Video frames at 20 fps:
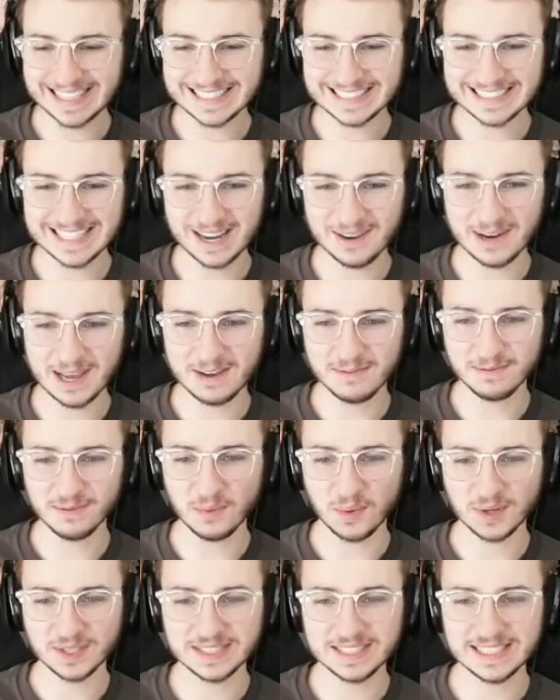things down at
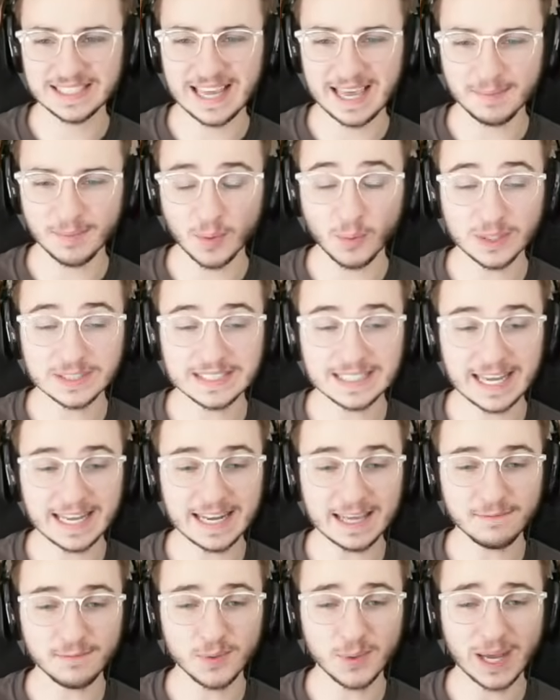for today. But once again,
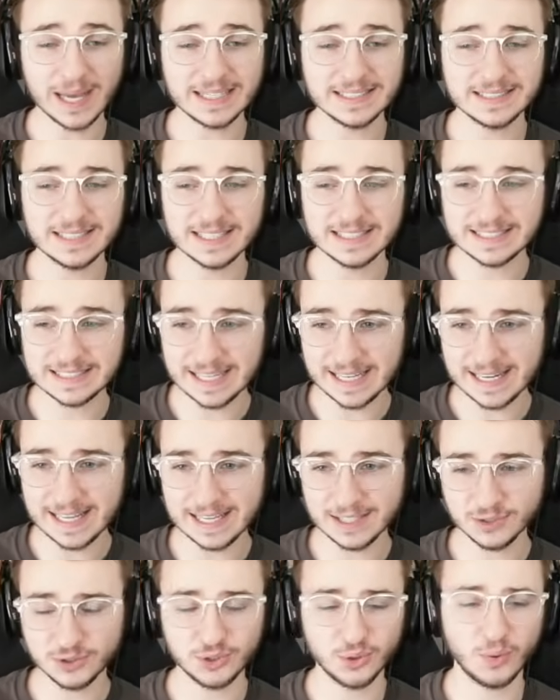if you guys did
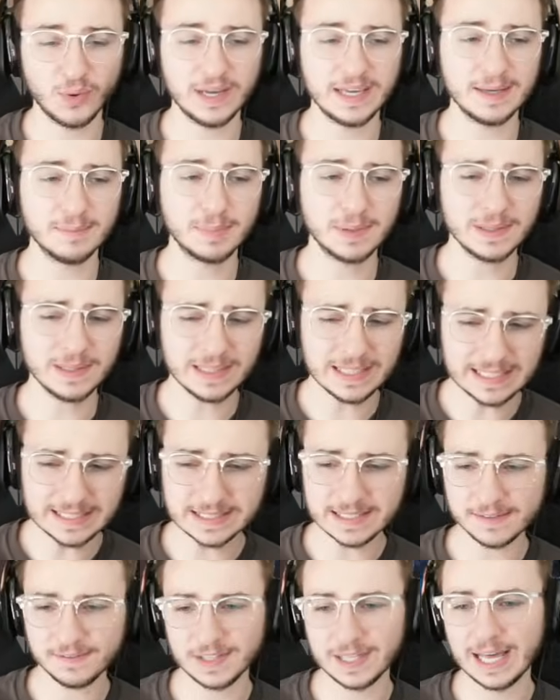enjoy,
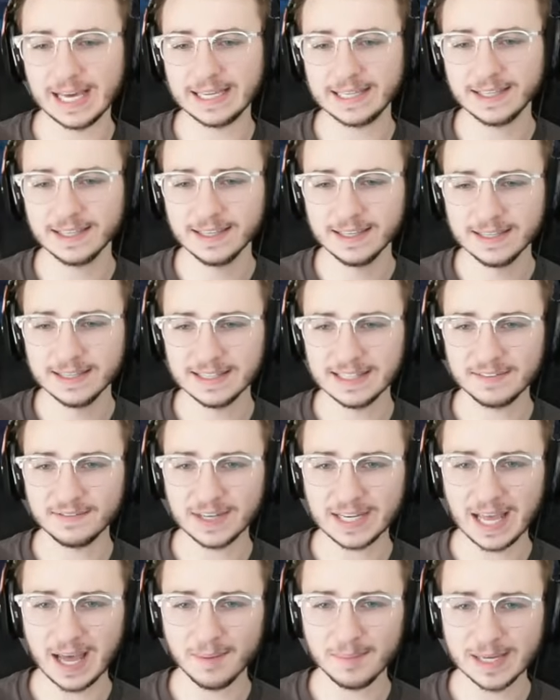please leave a like, leave a
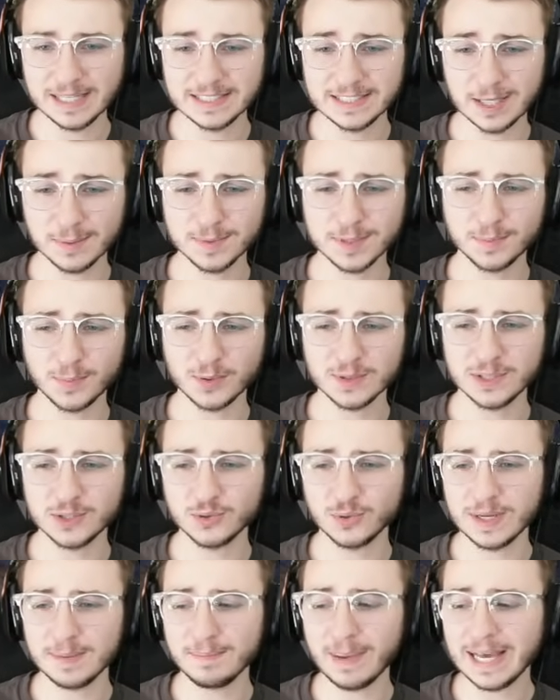comment, help support the
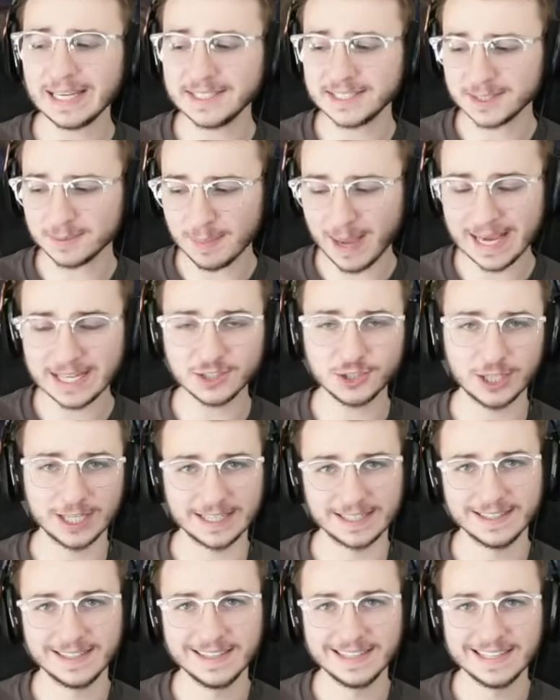dream by smashing
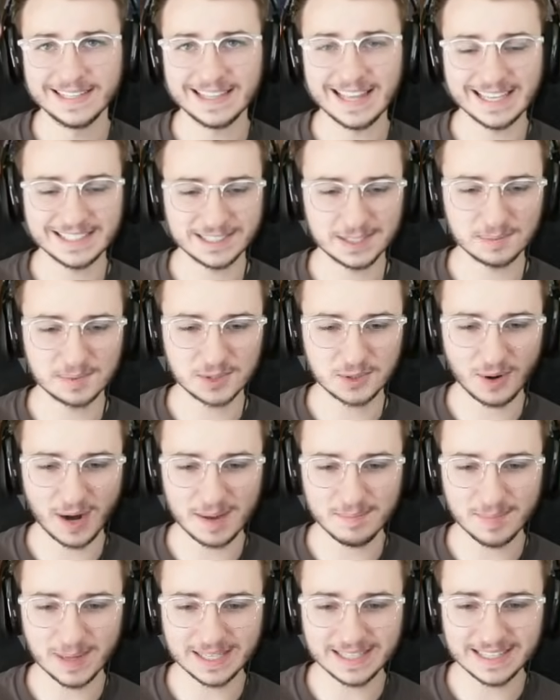that
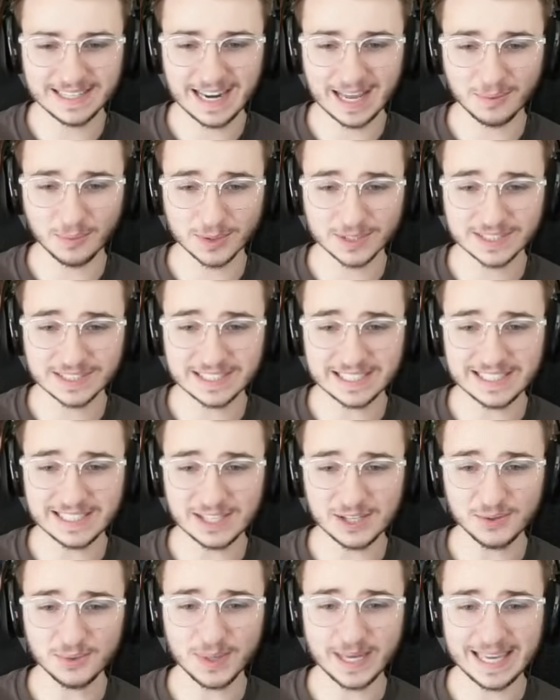subscribe button, and I will see
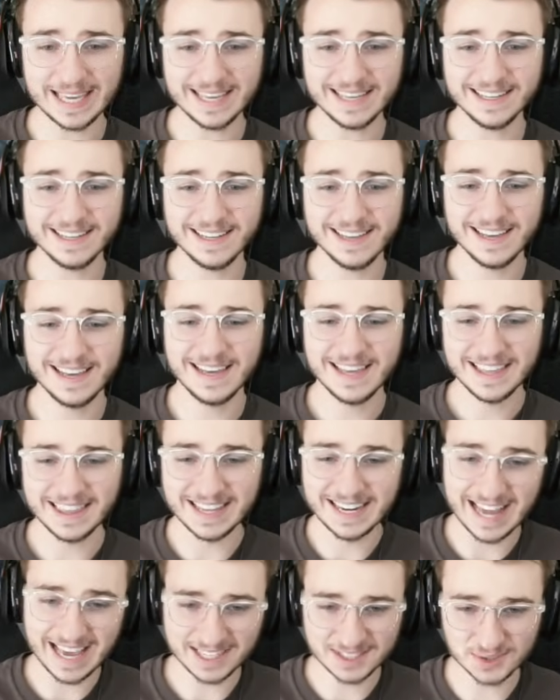you in
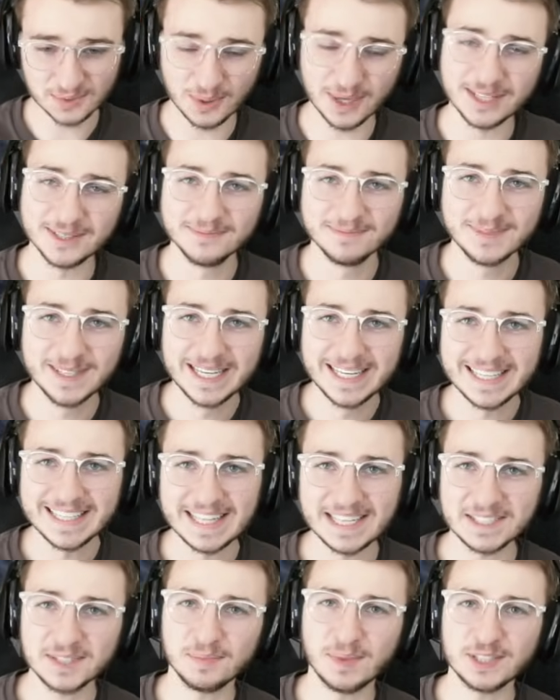the next one.
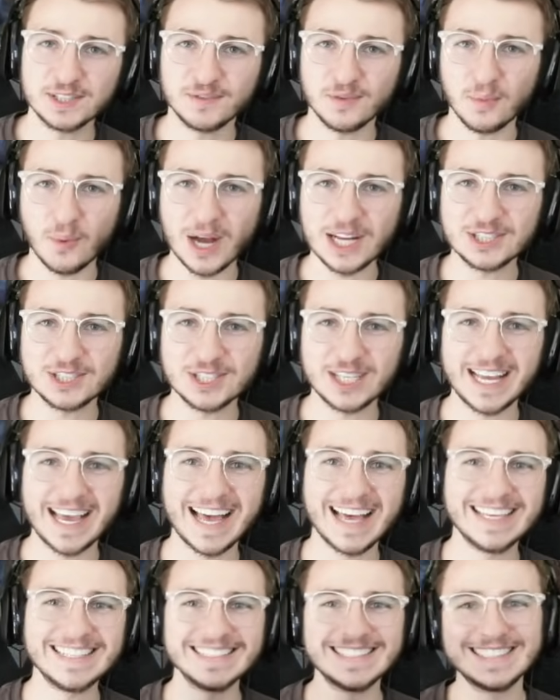Thanks so much for watching,
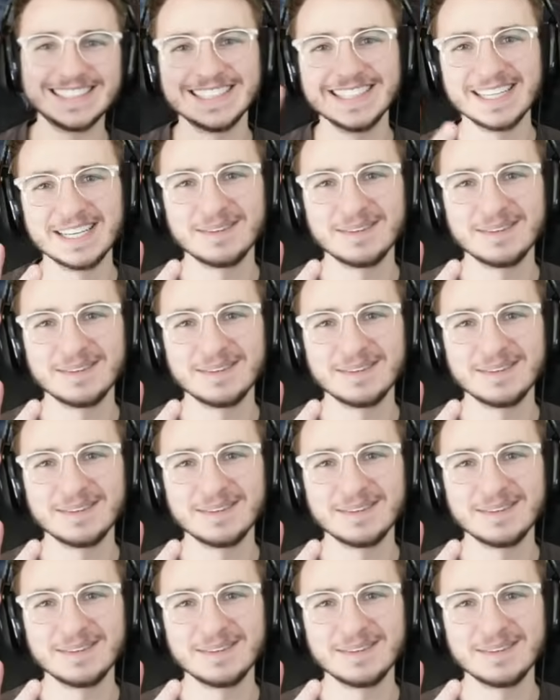guys.